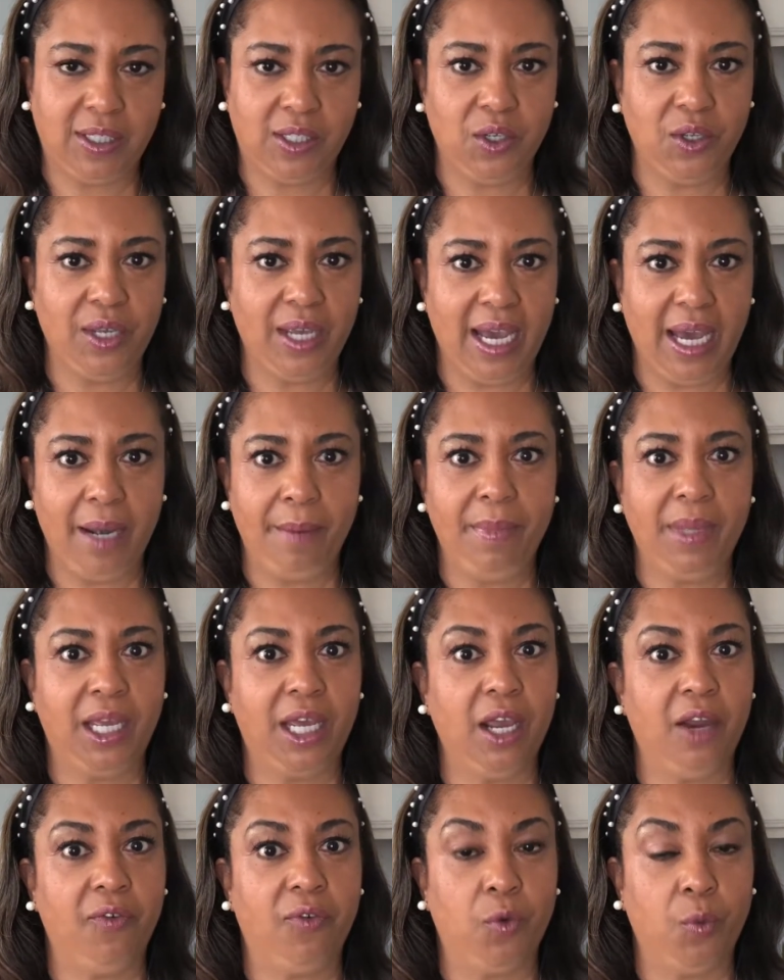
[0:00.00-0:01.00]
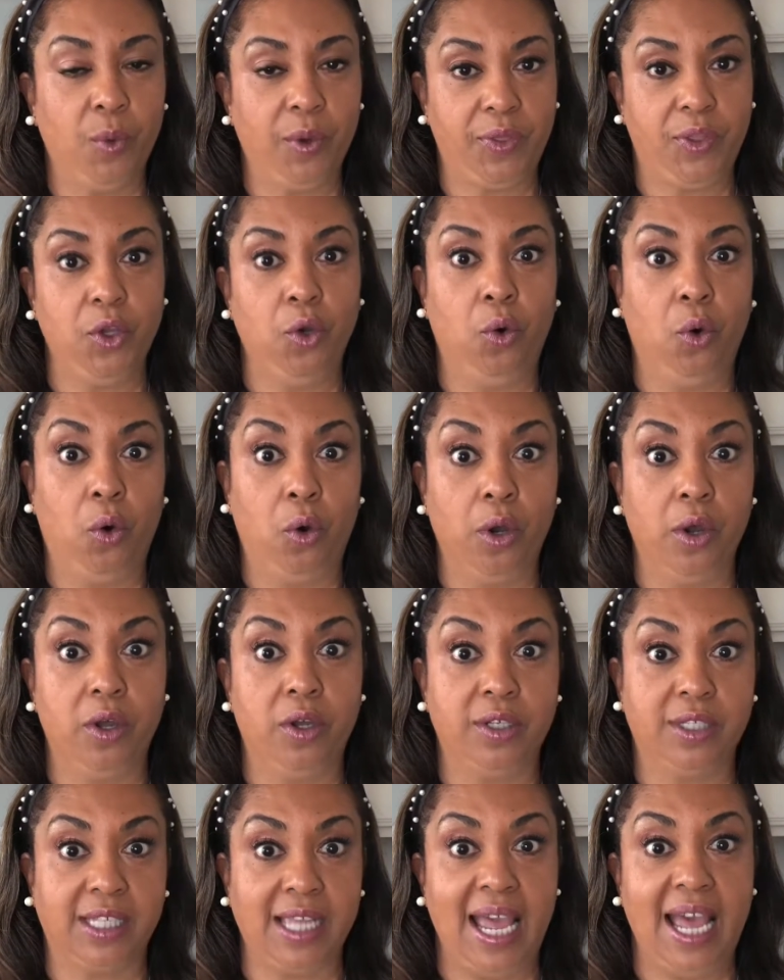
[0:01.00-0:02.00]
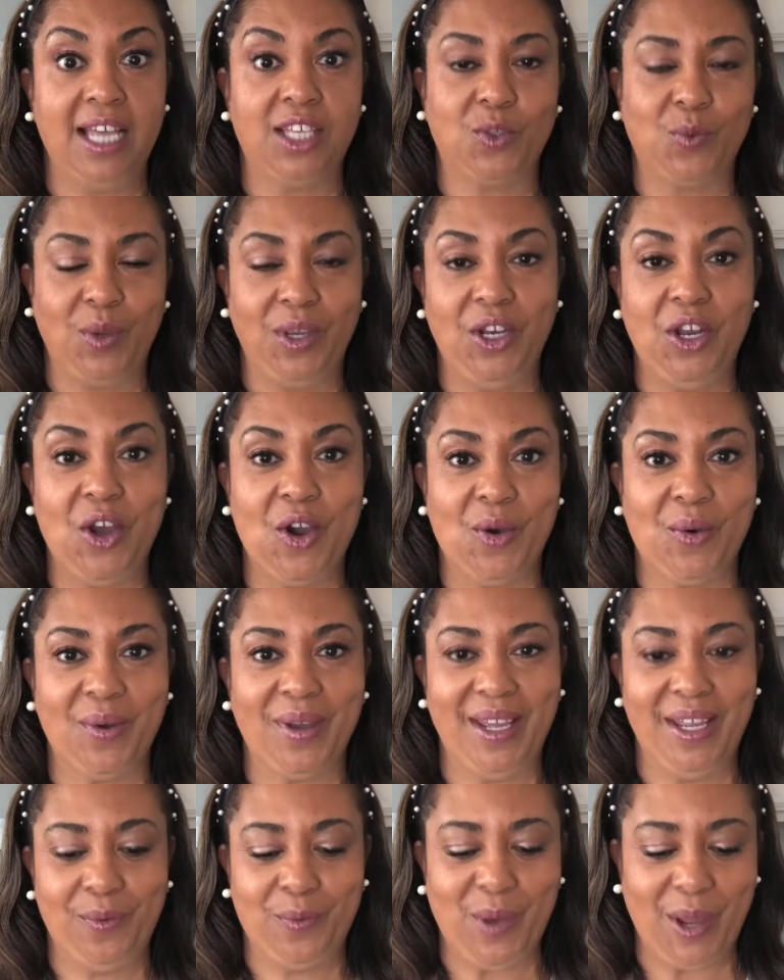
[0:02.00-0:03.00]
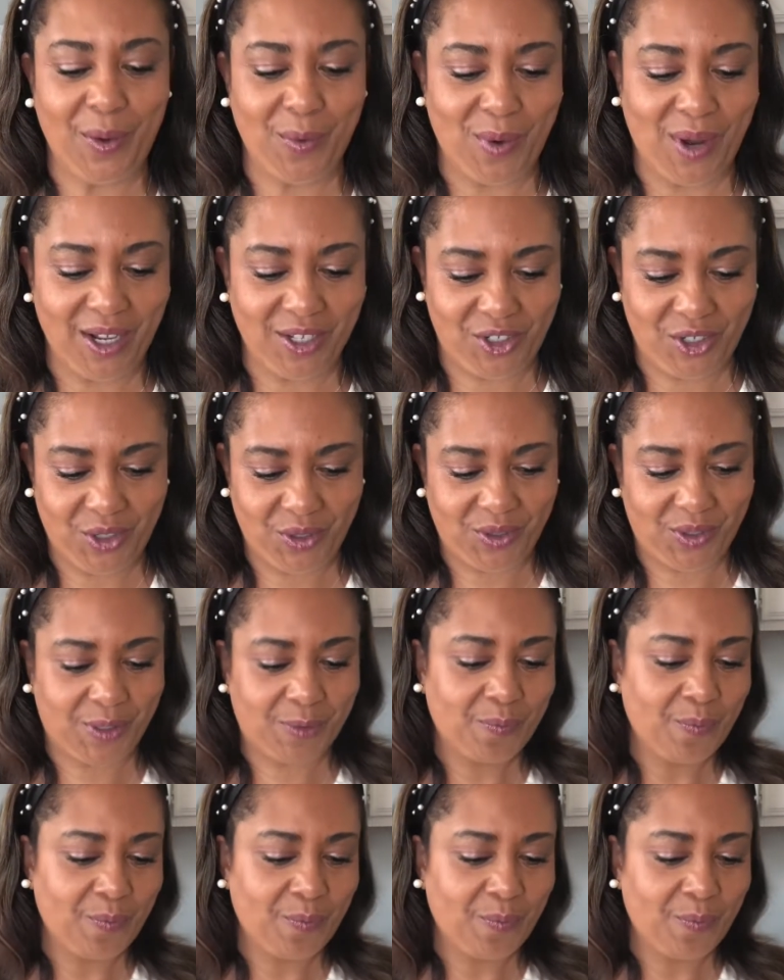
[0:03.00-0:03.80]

So you got to be careful with your oils, as we know in Weight Watchers.